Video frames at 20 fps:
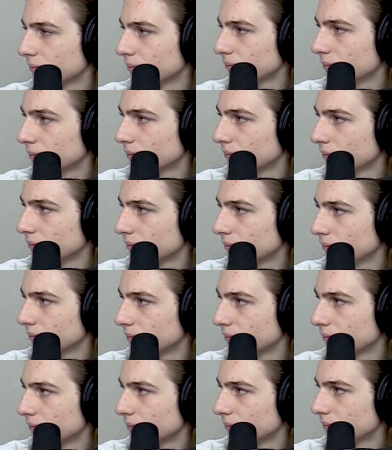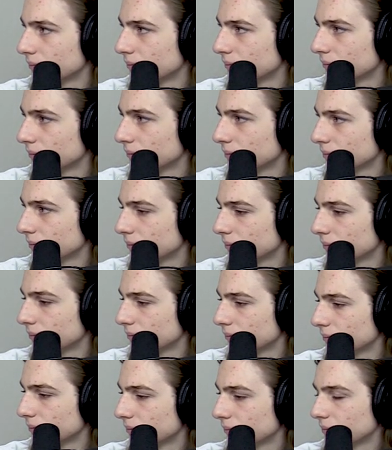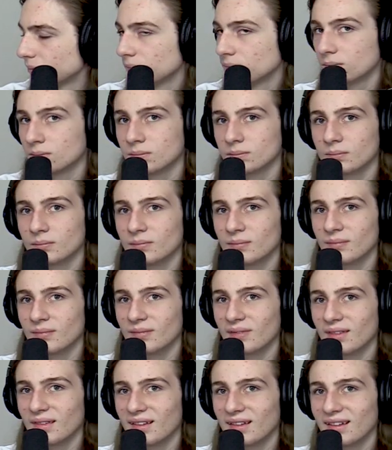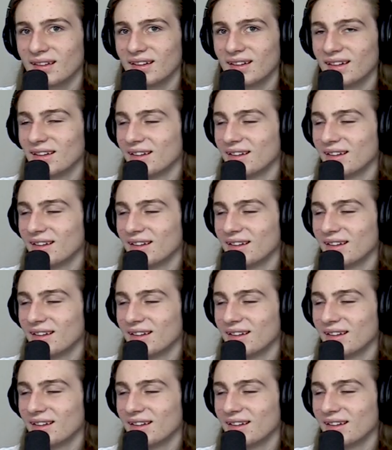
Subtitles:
No words are spoken by the person on screen.